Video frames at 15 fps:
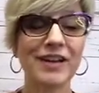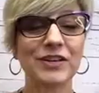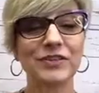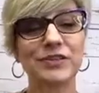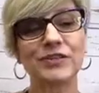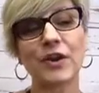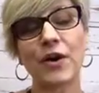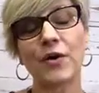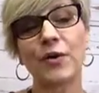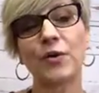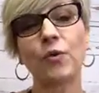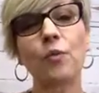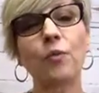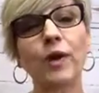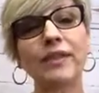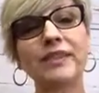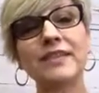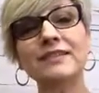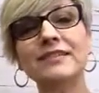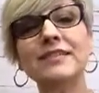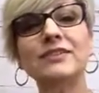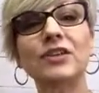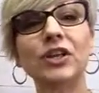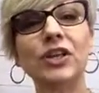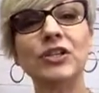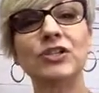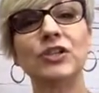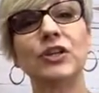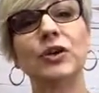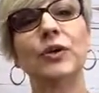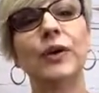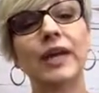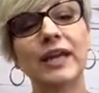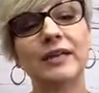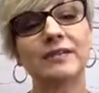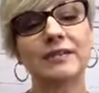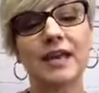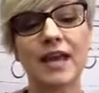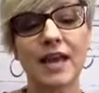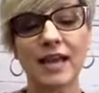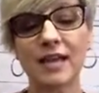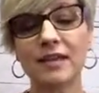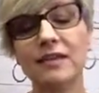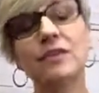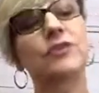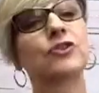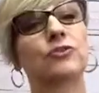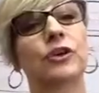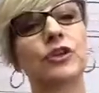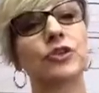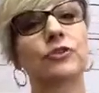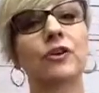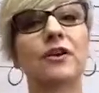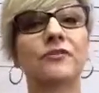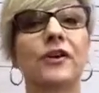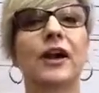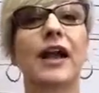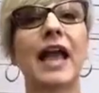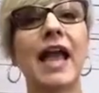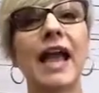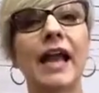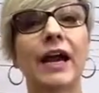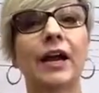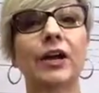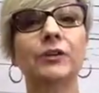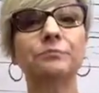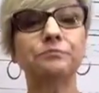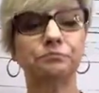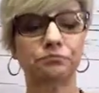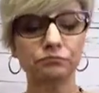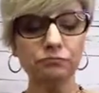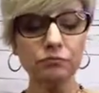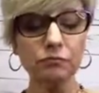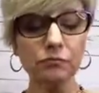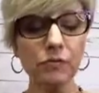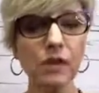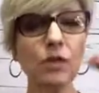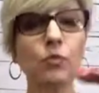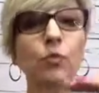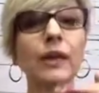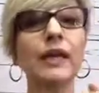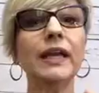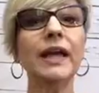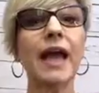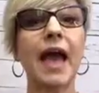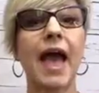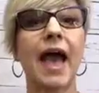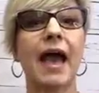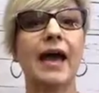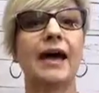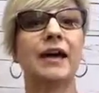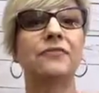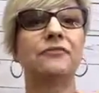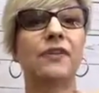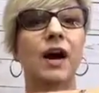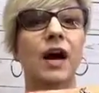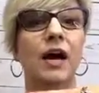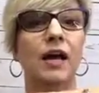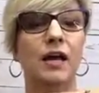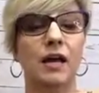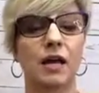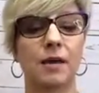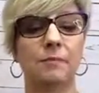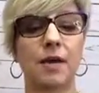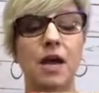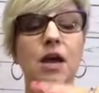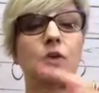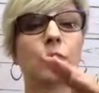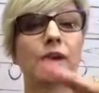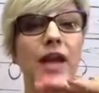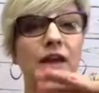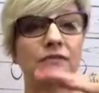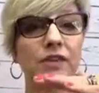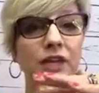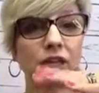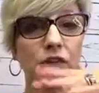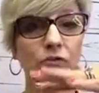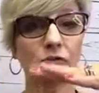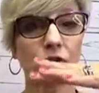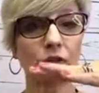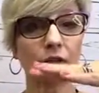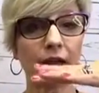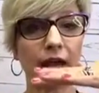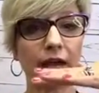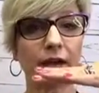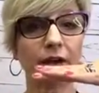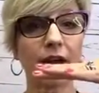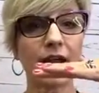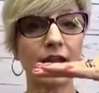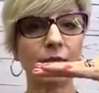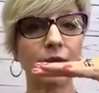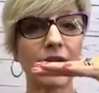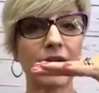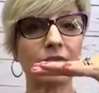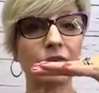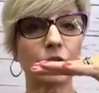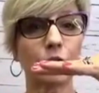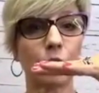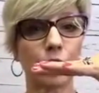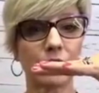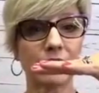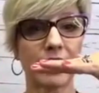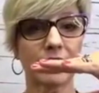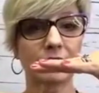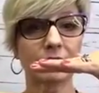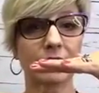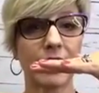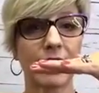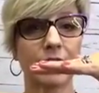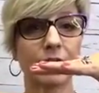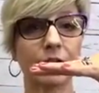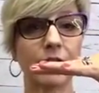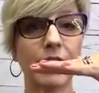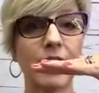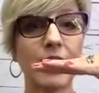So what this is gonna do is in the structure of our hair, we have um, we have the cuticle layer and we have the cortex layer.